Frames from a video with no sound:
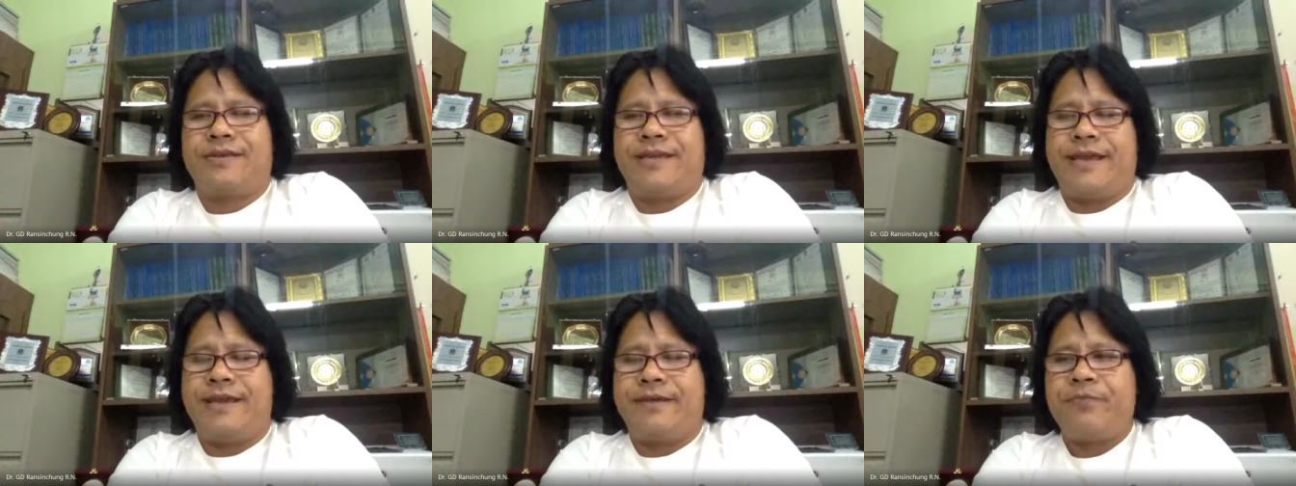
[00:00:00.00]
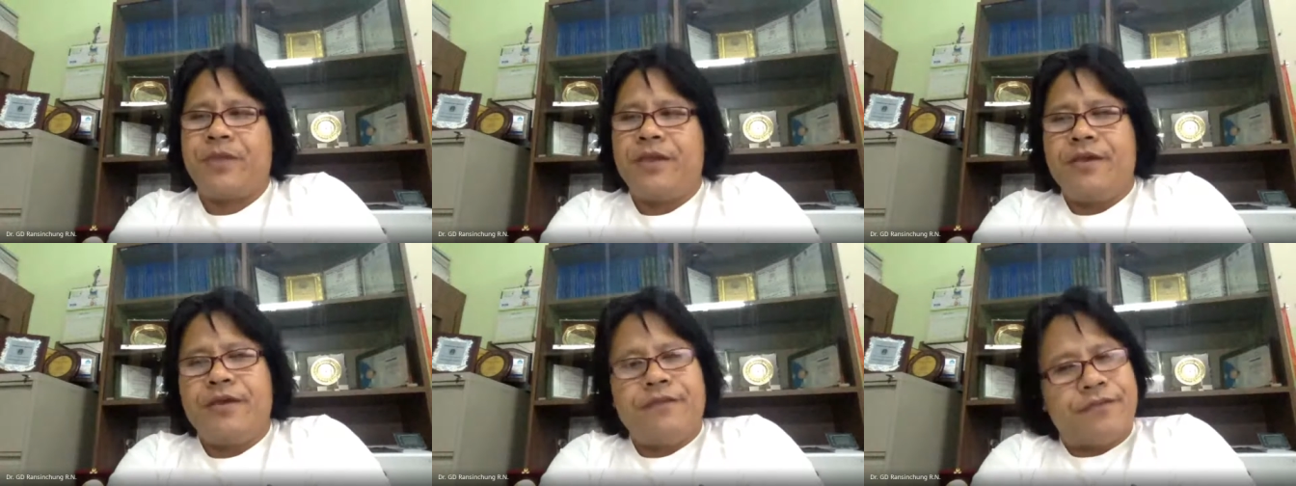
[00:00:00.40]
Okay,
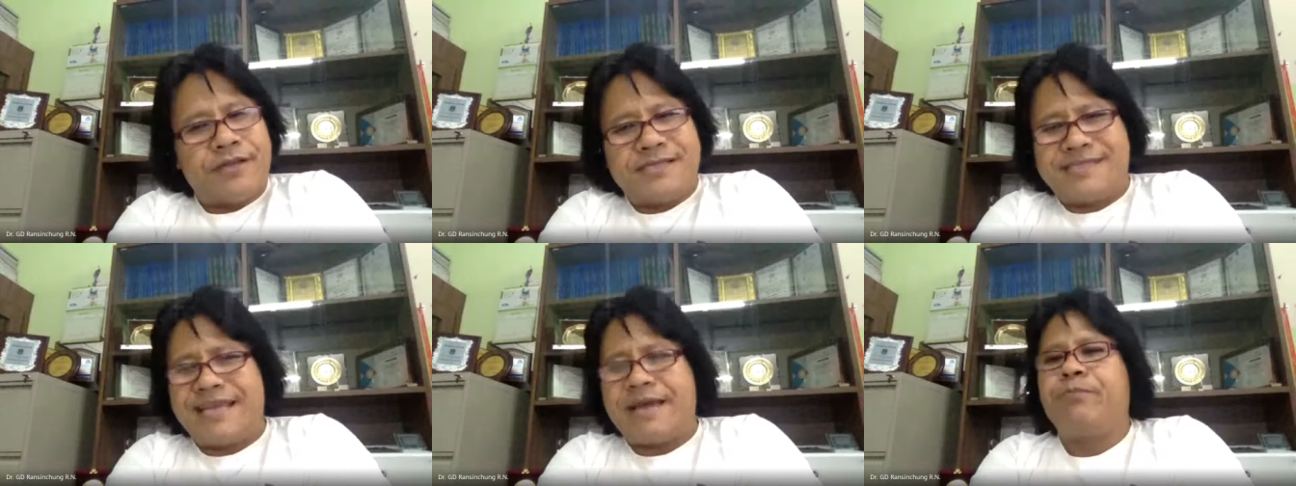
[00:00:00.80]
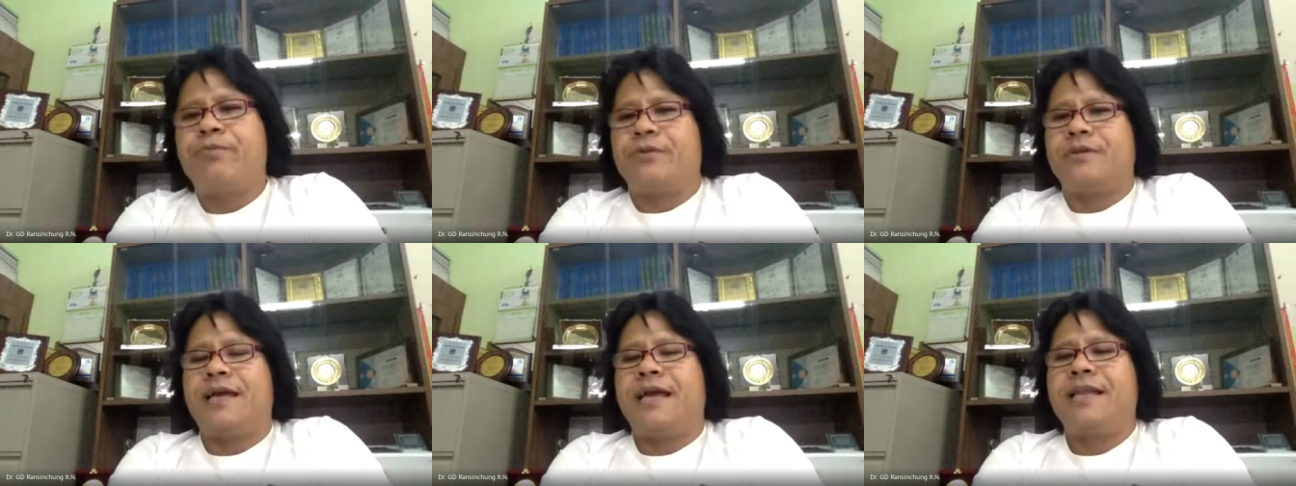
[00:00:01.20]
for
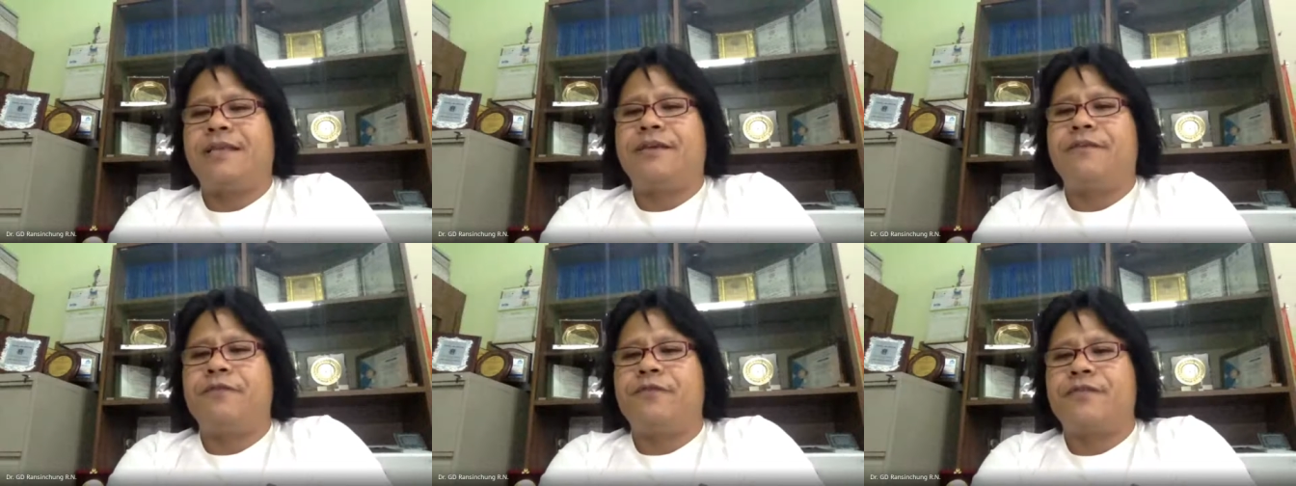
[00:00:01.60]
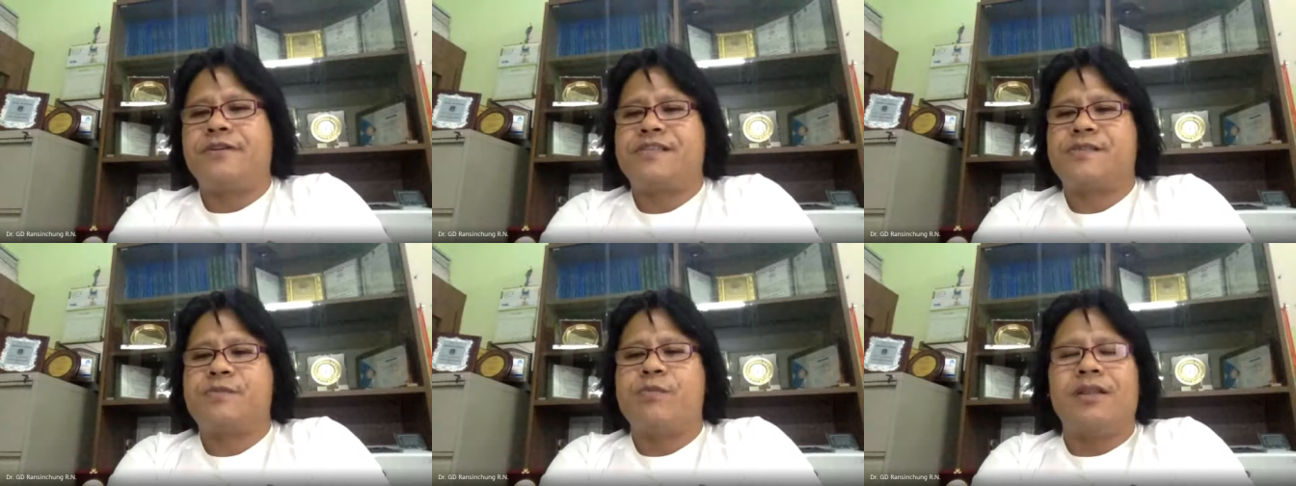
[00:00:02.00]
example, I'll give you a
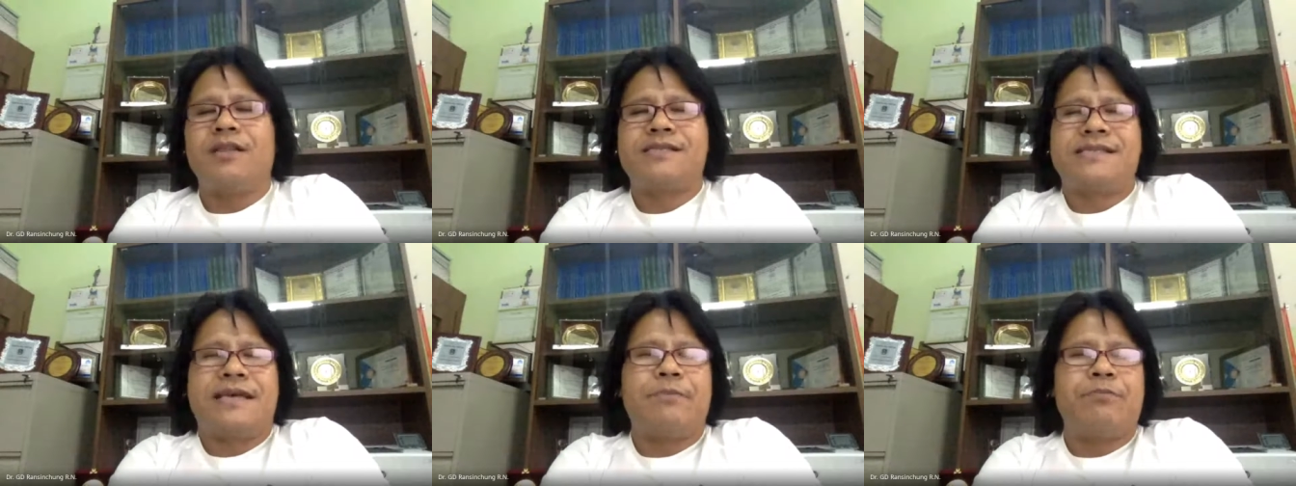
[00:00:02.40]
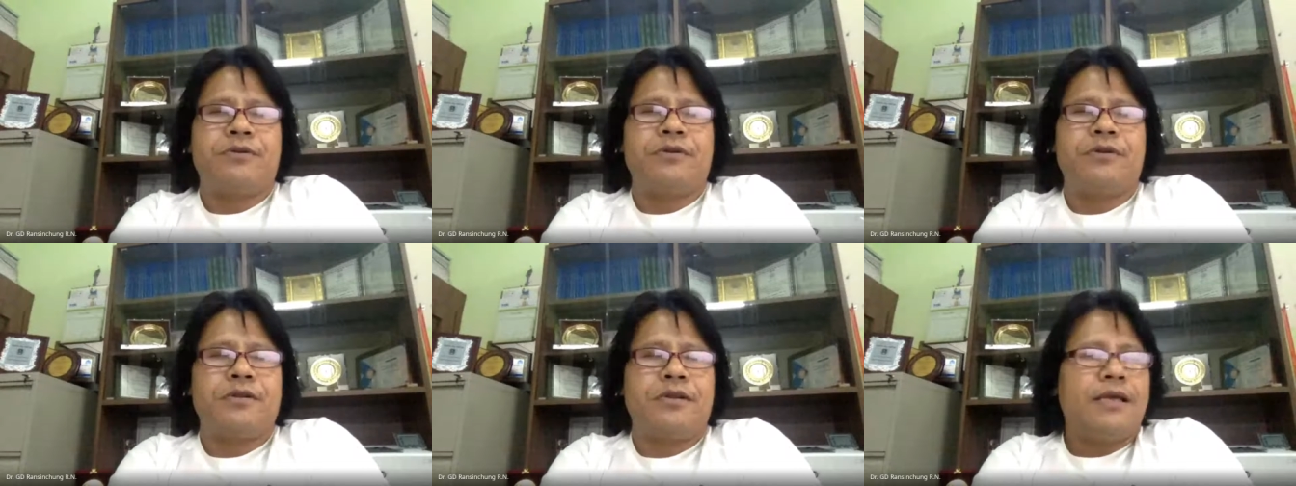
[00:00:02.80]
very small
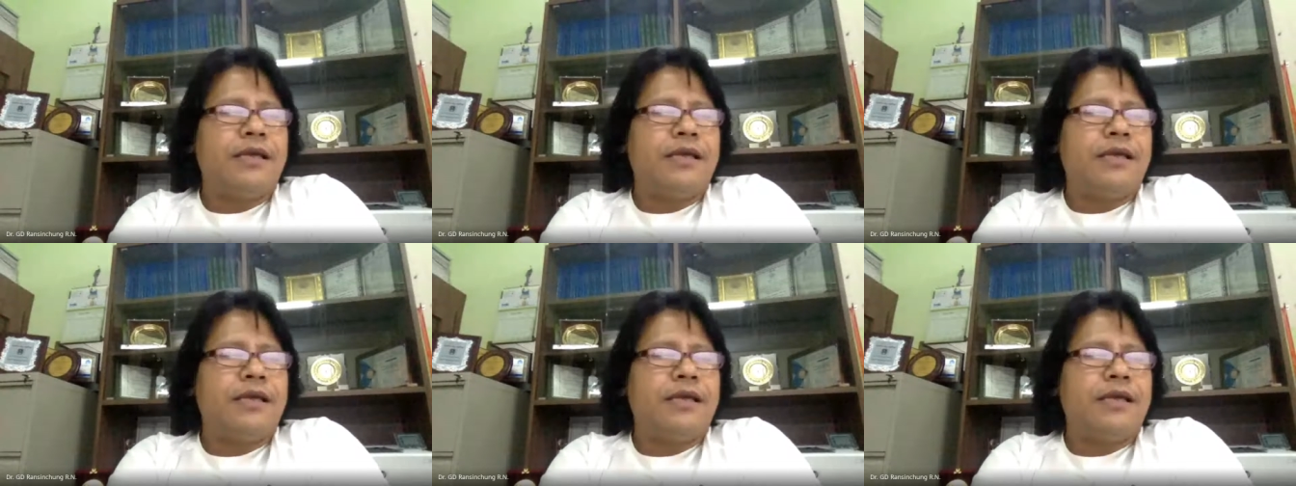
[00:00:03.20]
example.